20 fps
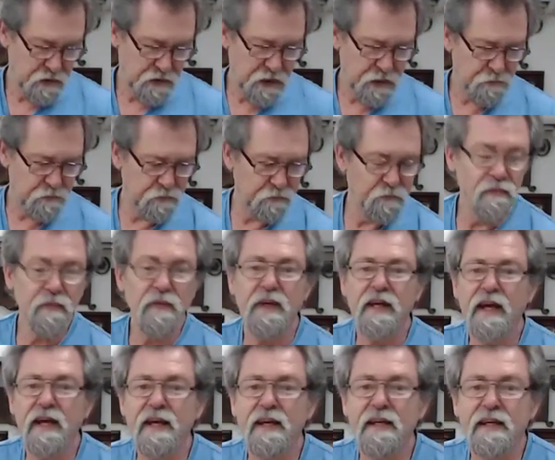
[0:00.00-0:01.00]
Yep.
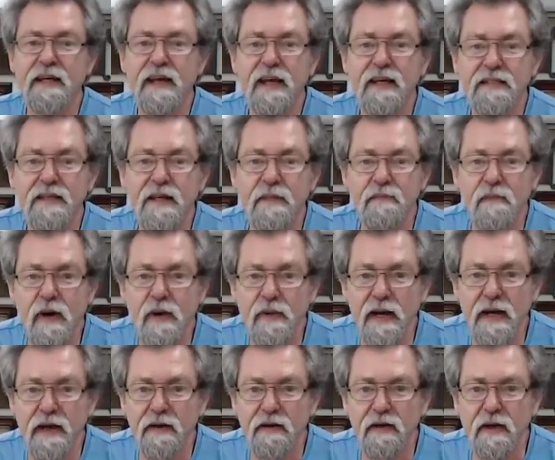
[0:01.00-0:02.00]
Okay, so Bob
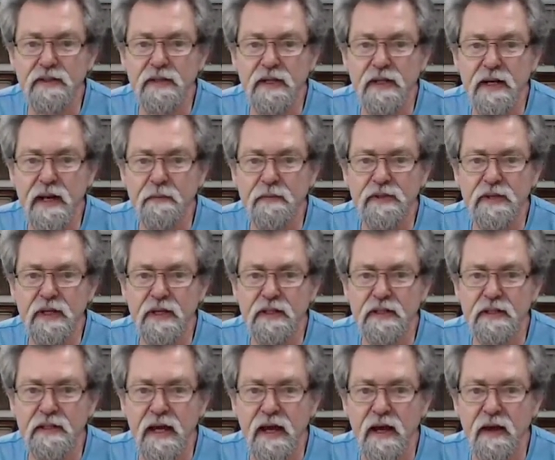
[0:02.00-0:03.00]
Macca, an Aussie number
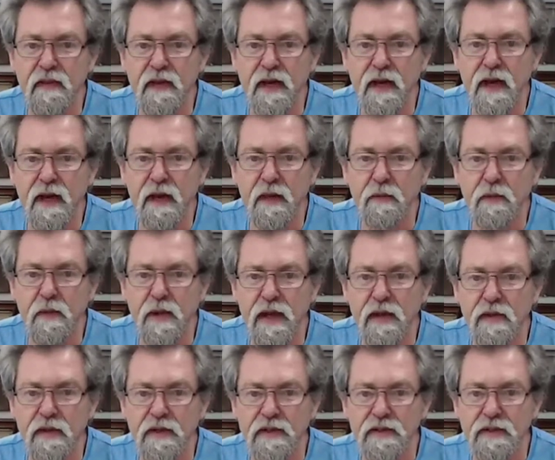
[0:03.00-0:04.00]
6 now, they are
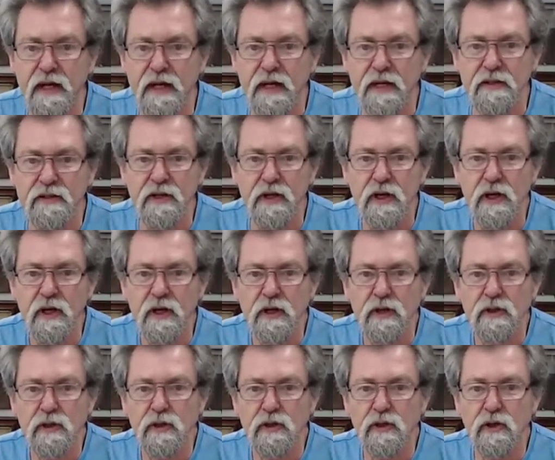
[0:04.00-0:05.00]
rare these days.
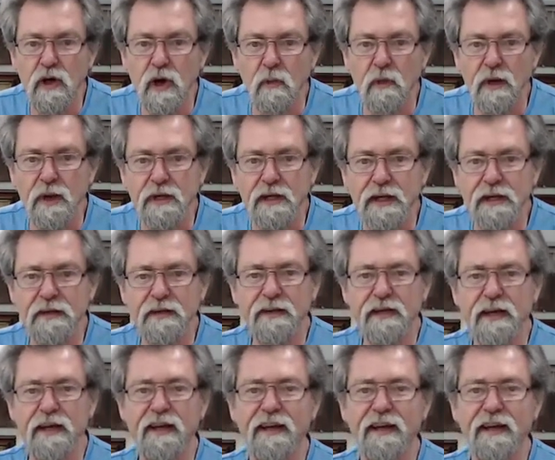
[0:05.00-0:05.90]
You got one yet?